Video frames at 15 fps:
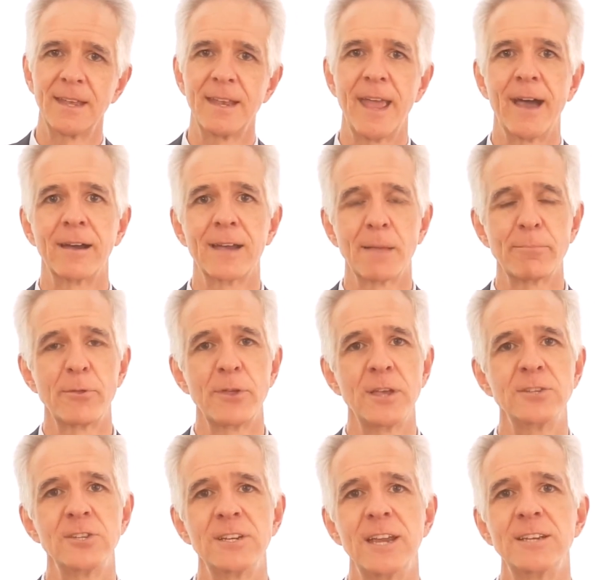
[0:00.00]
Now, a couple of
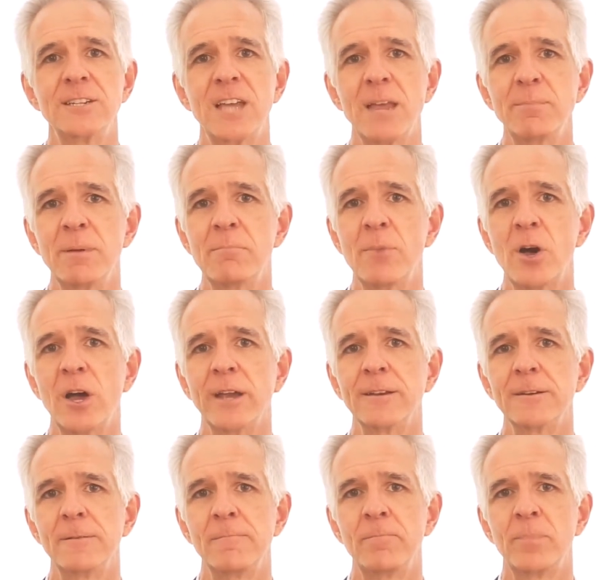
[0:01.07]
things you need to keep in mind.
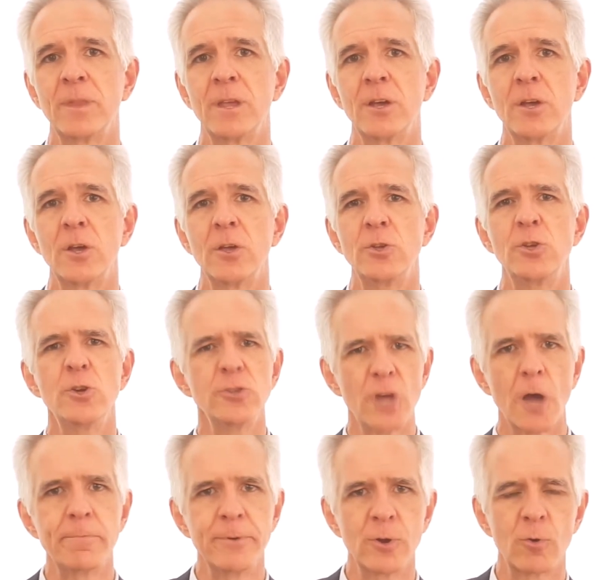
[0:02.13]
Use
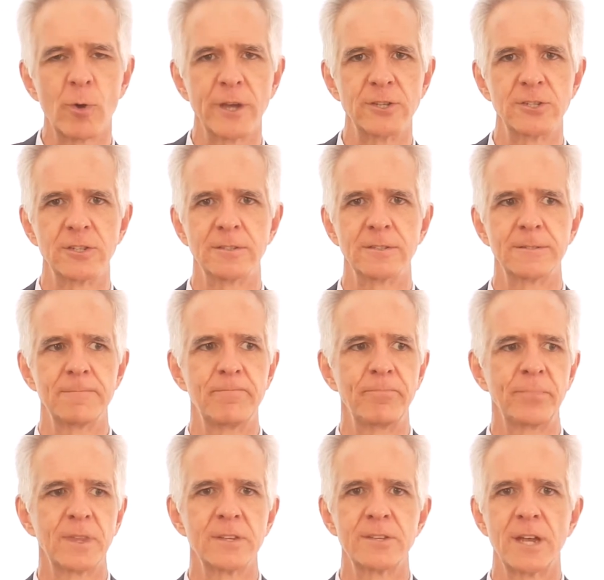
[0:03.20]
open questions
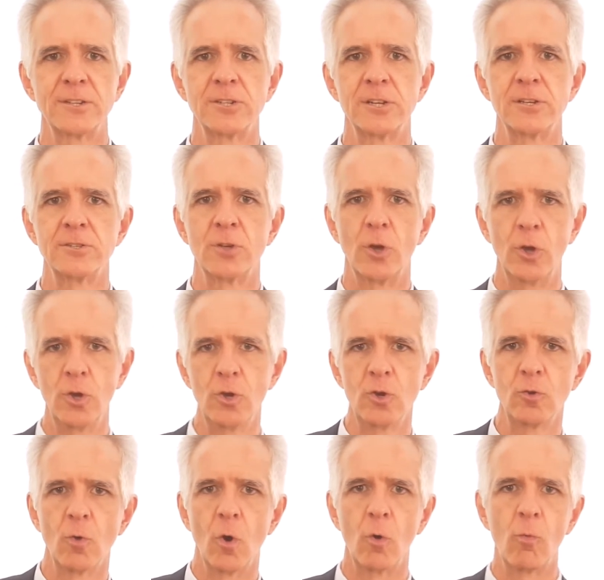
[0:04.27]
such as
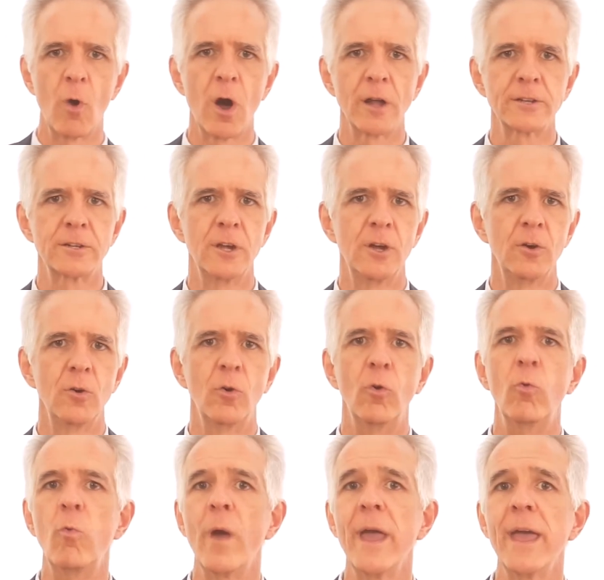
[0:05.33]
who or what or
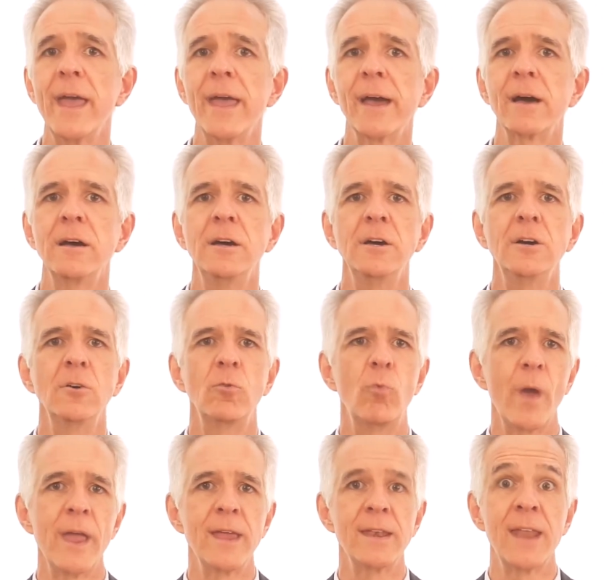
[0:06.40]
where,
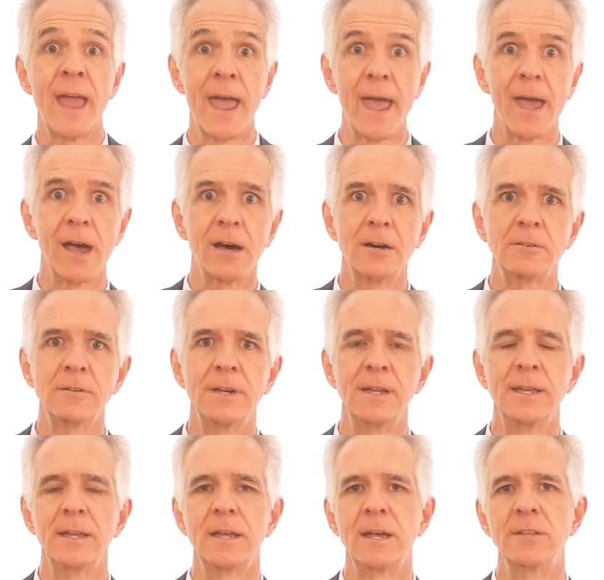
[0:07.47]
when, how,
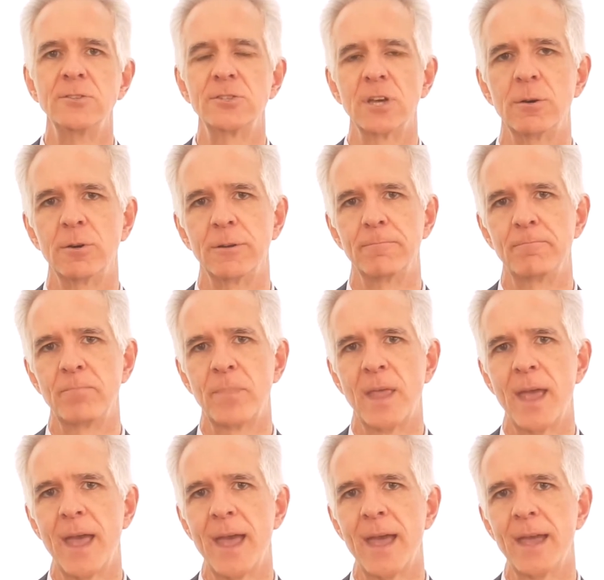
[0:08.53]
and on.
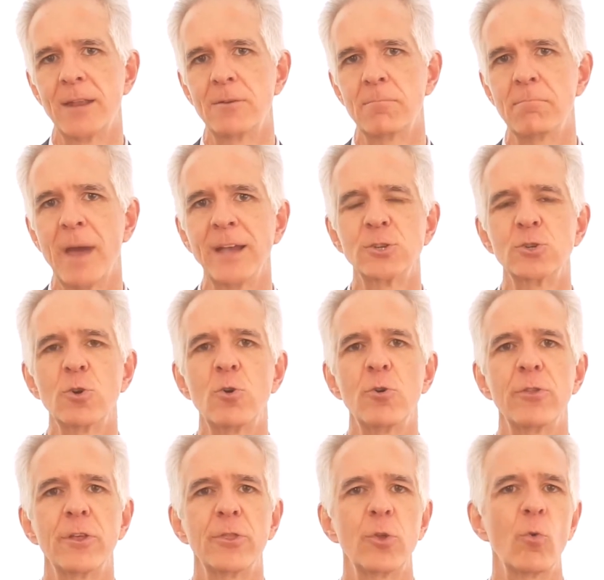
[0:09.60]
And make
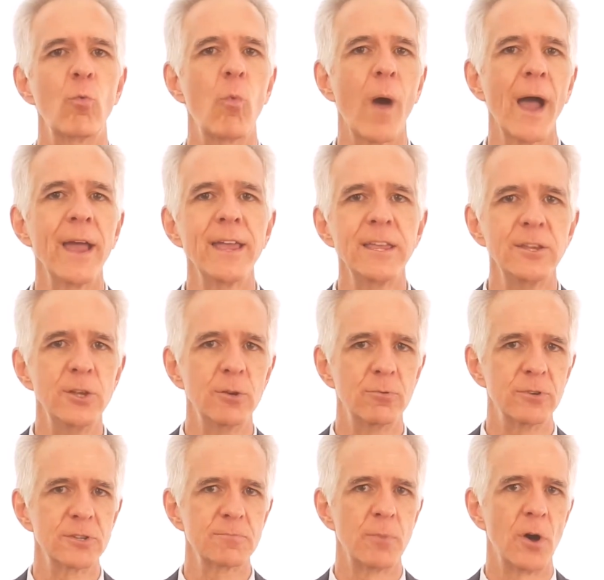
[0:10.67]
sure that the way you
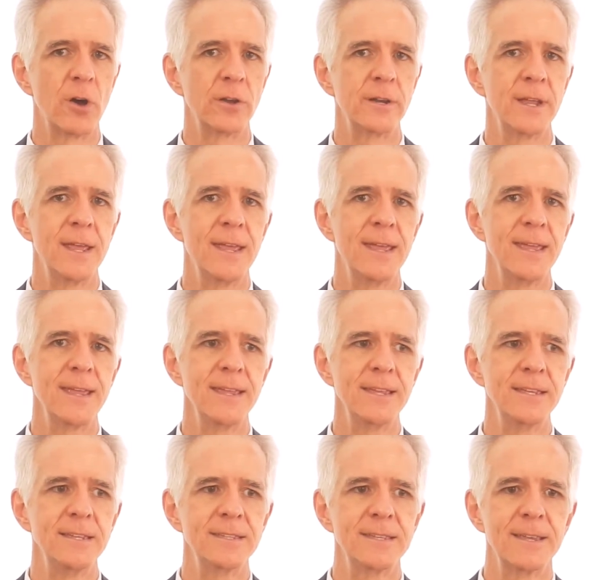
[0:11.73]
respond
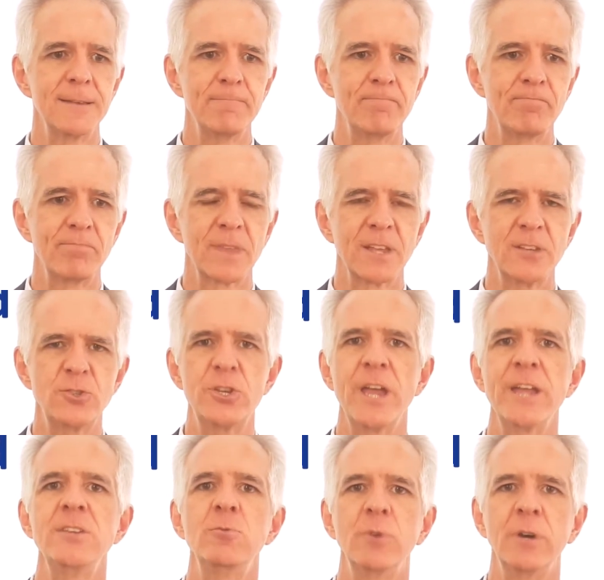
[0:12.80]
is
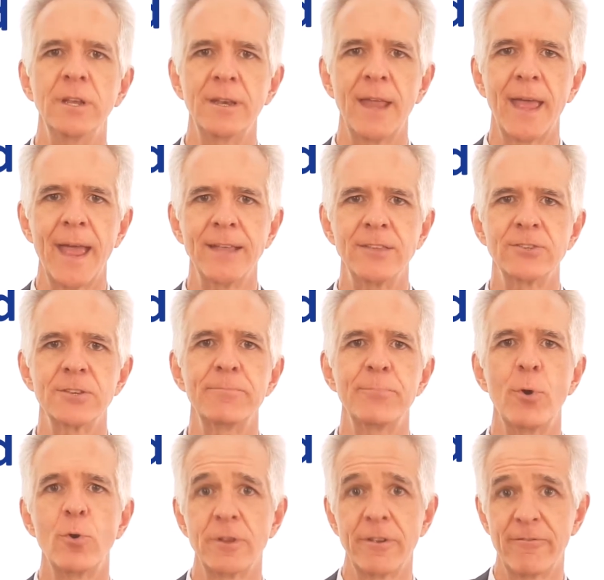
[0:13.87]
genuine and
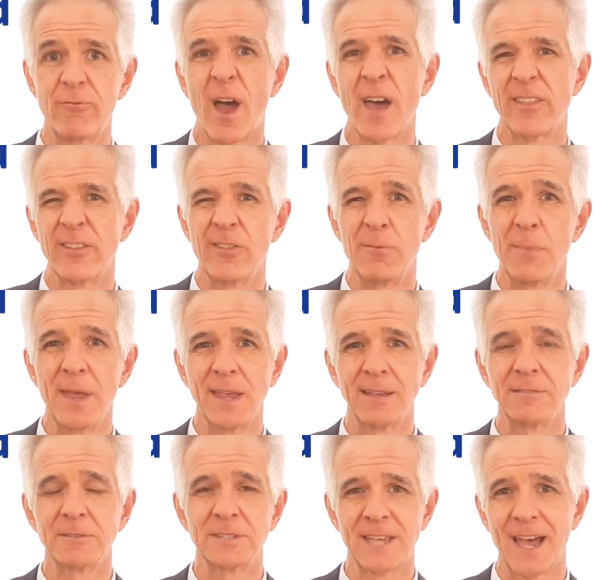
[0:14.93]
supportive rather than
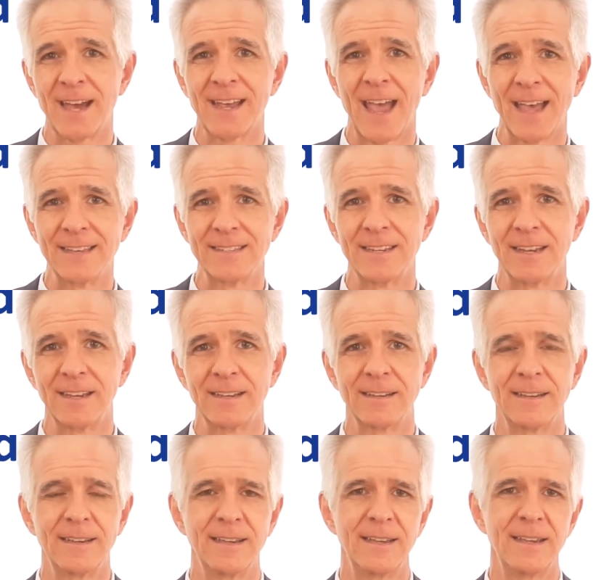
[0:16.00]
being sarcastic
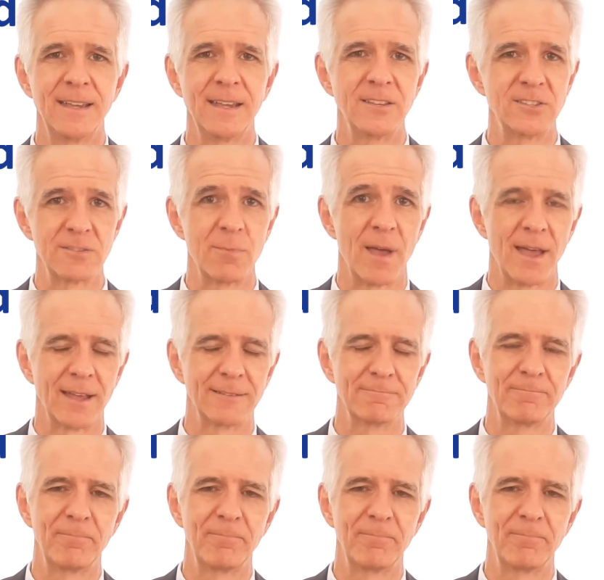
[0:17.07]
and smart.